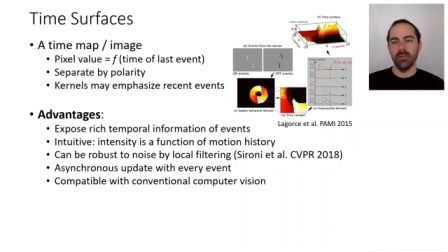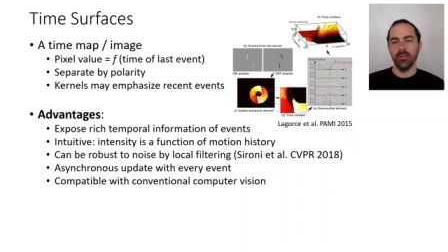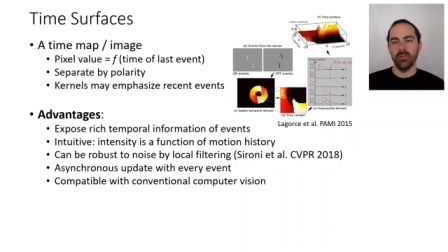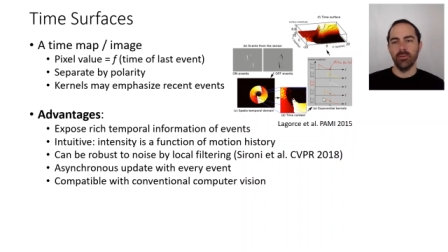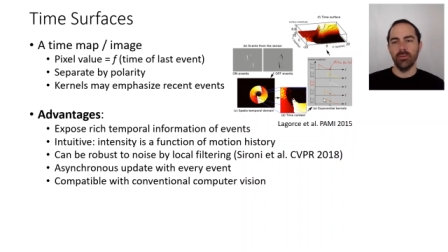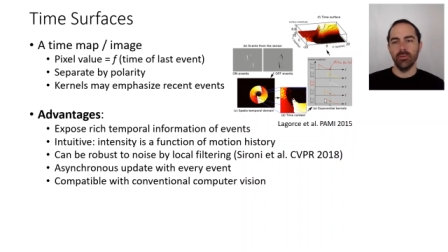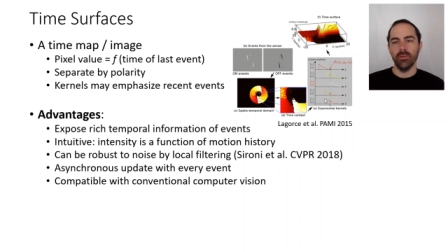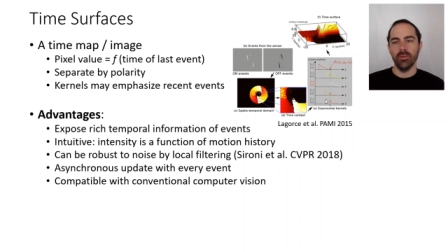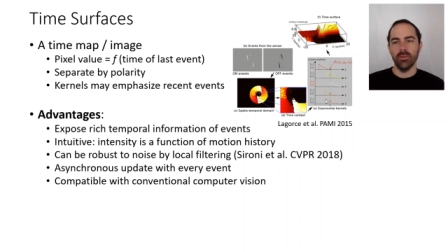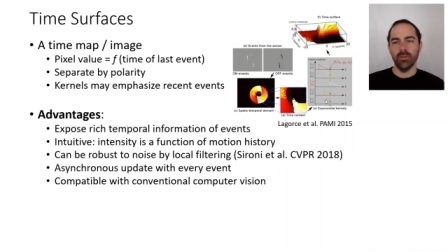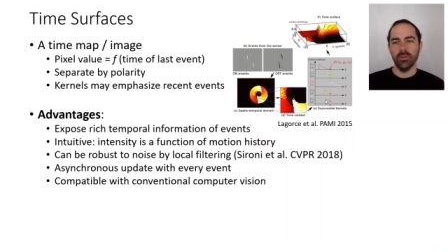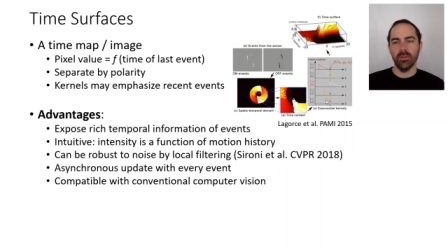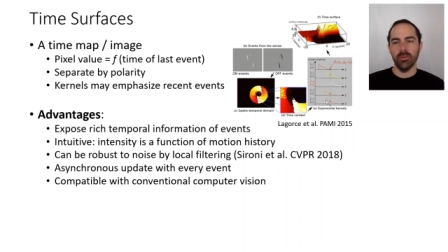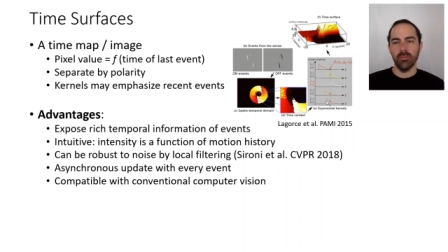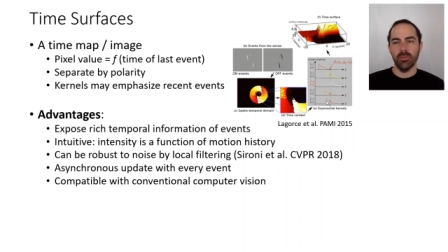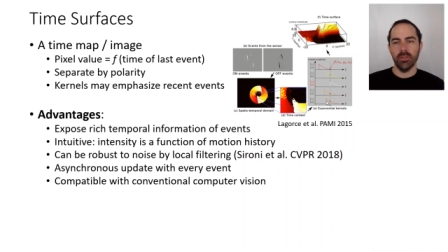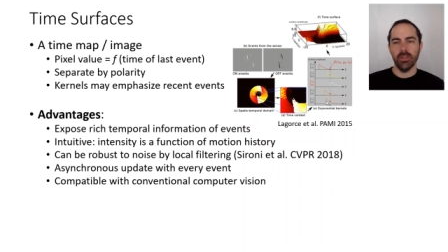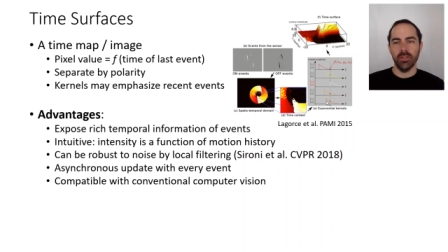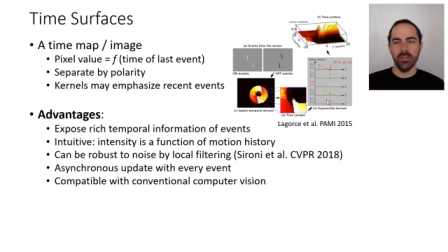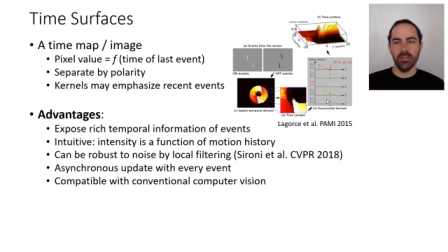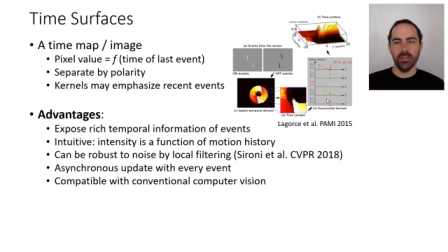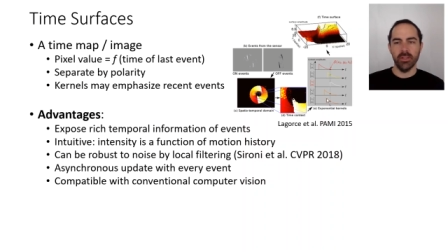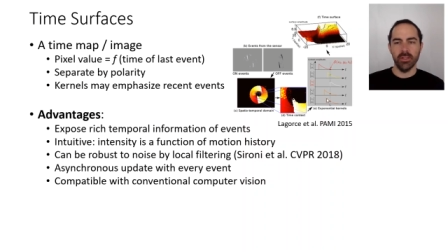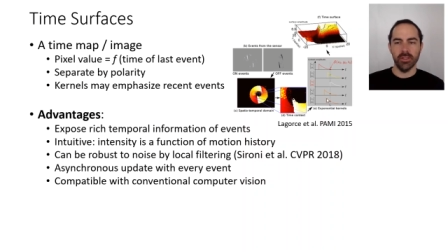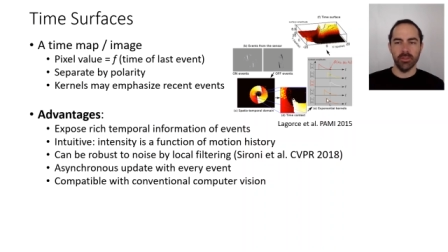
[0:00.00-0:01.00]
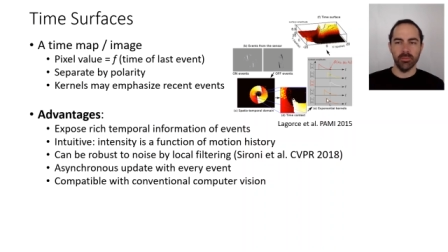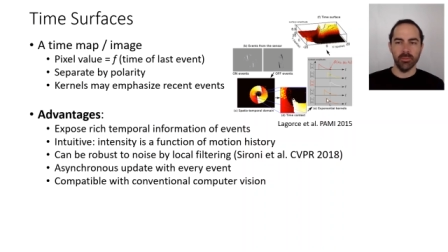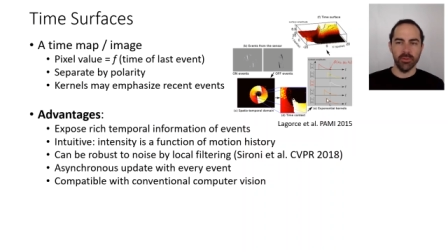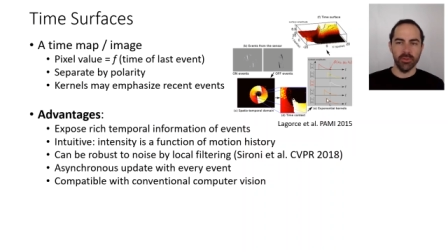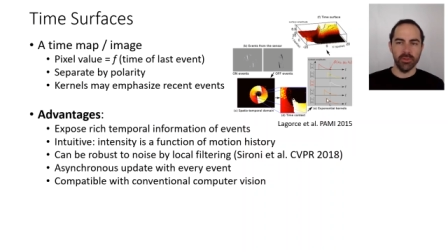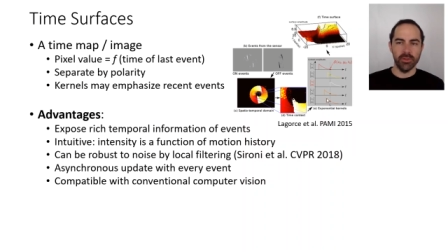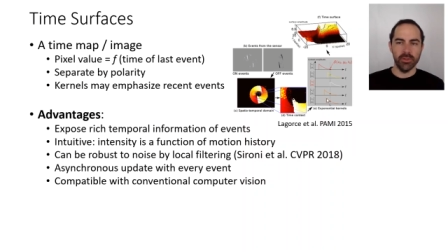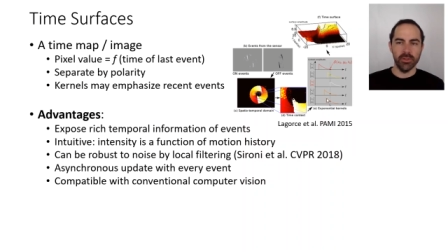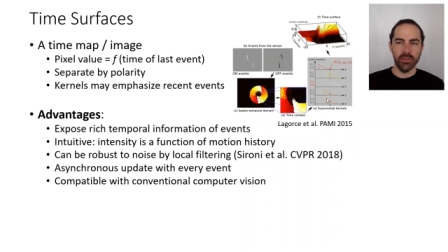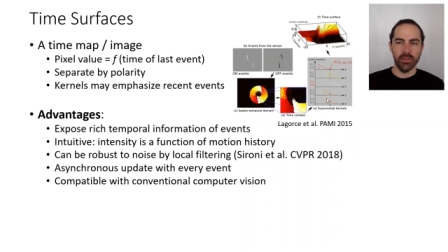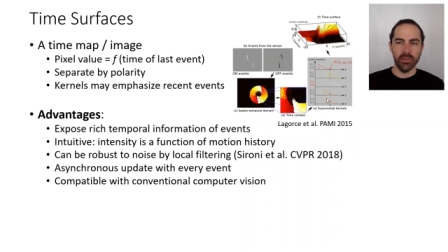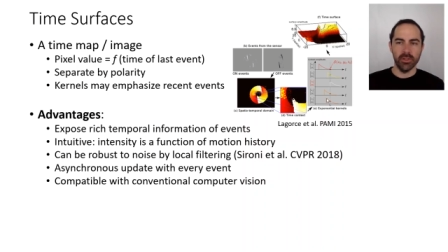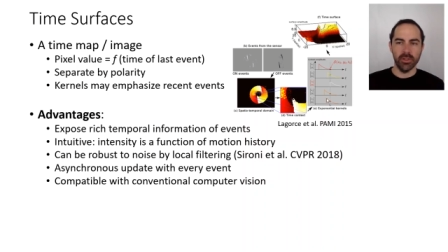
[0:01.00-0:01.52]
do not apply an
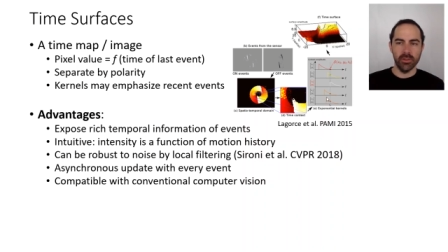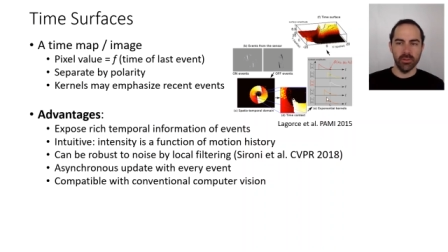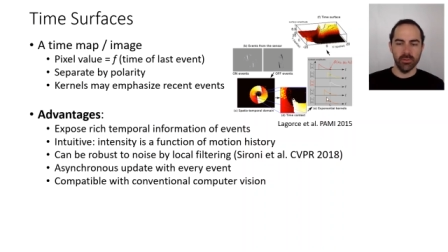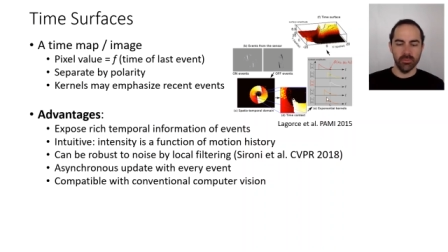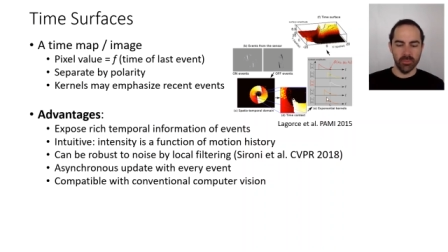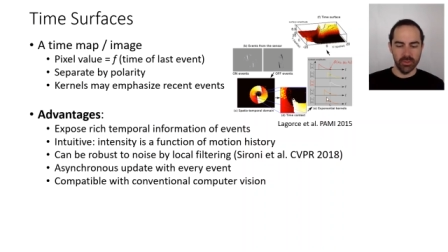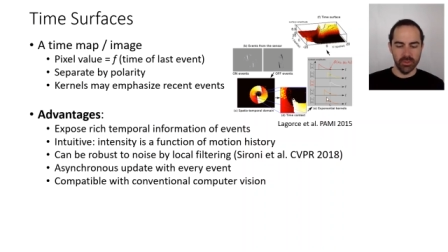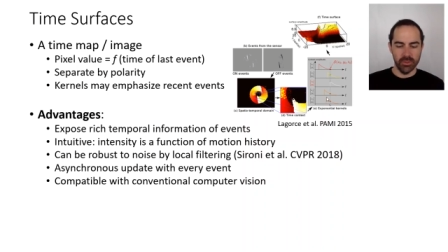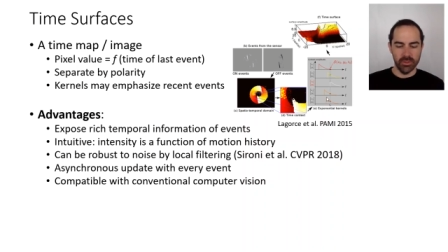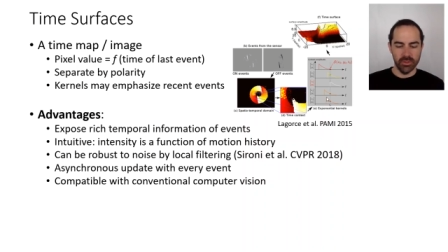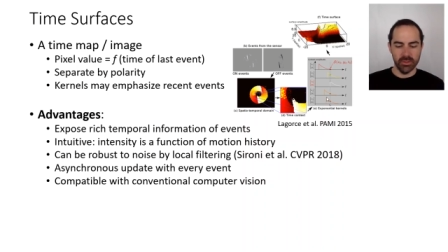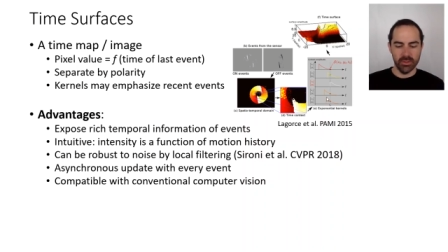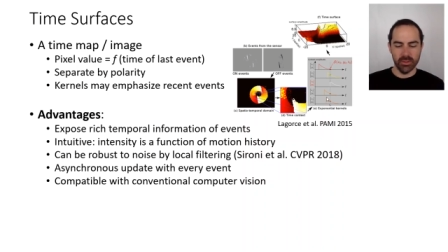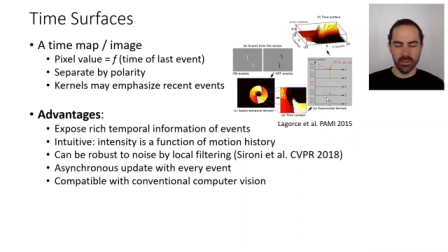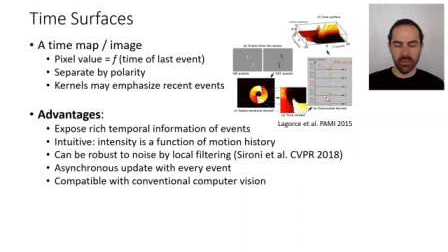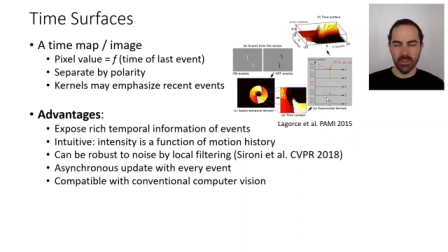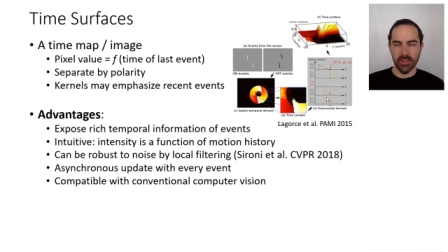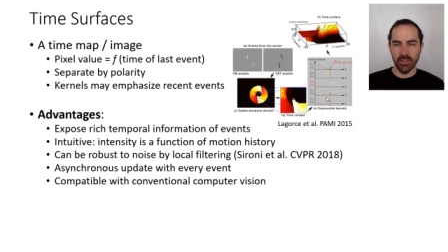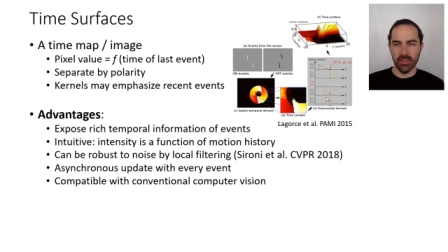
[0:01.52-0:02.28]
exponential kernel but just